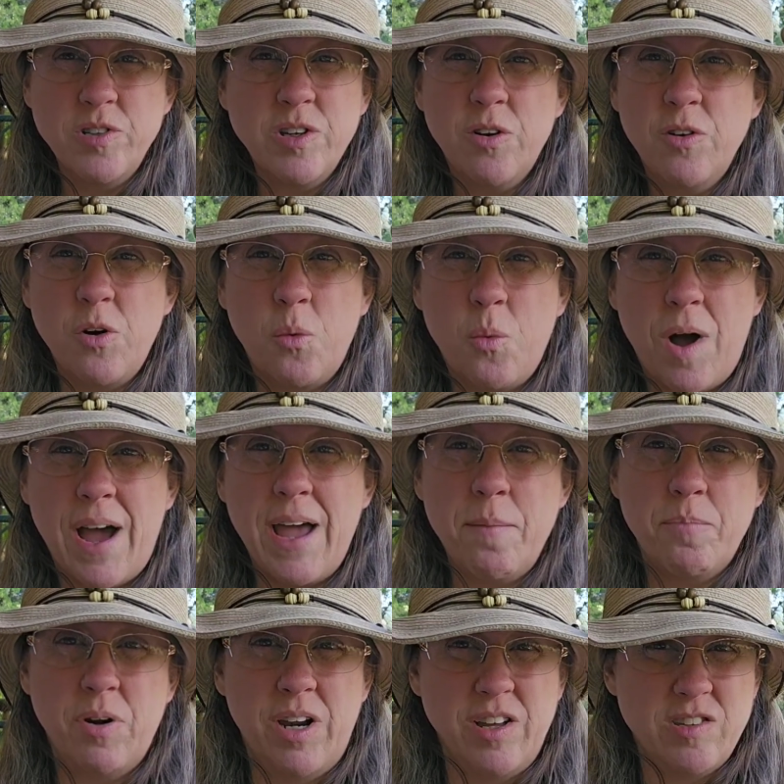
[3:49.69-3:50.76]
so I don't know why
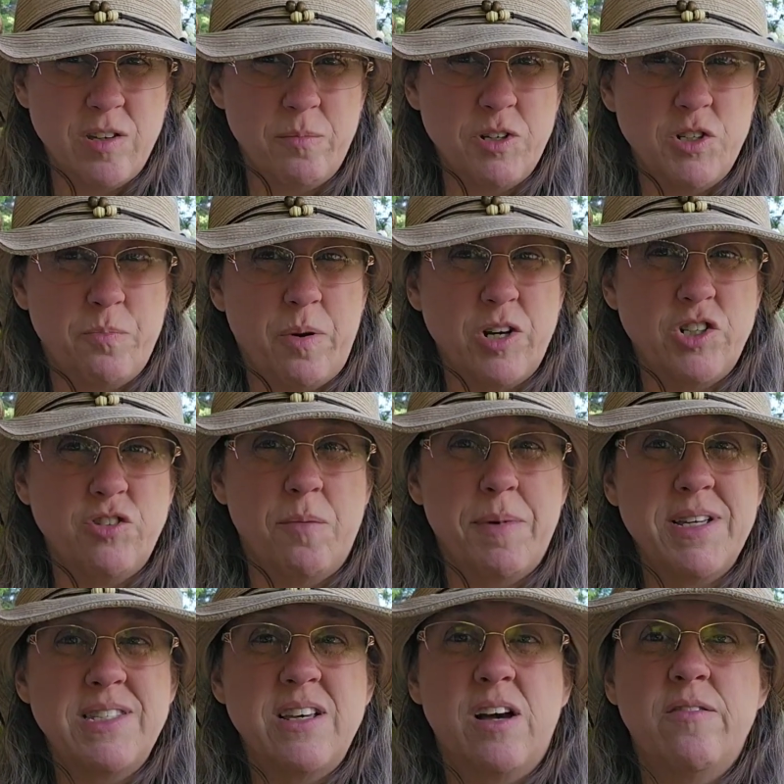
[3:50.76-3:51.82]
I'm putting so much pressure on
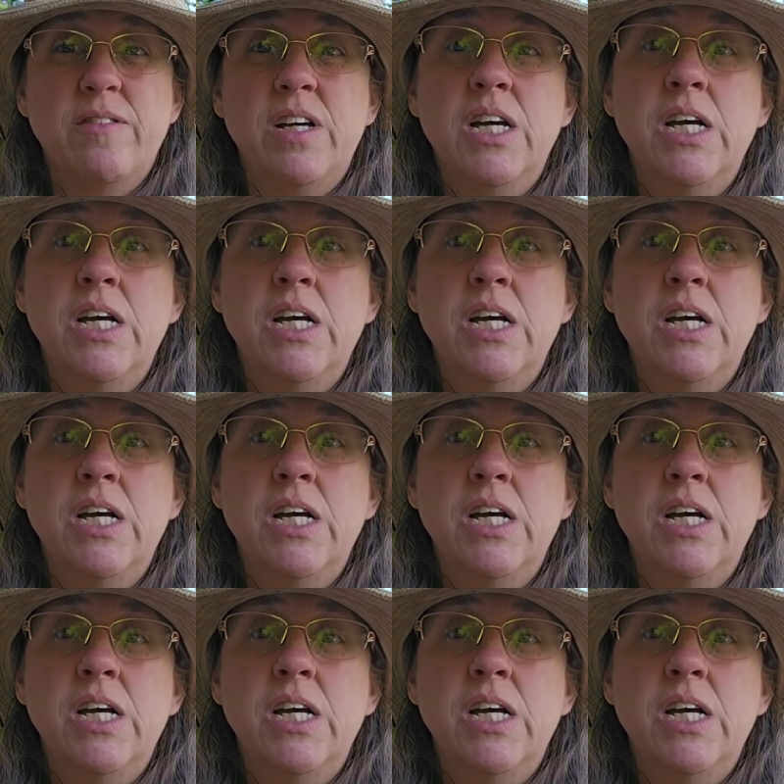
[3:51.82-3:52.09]
myself.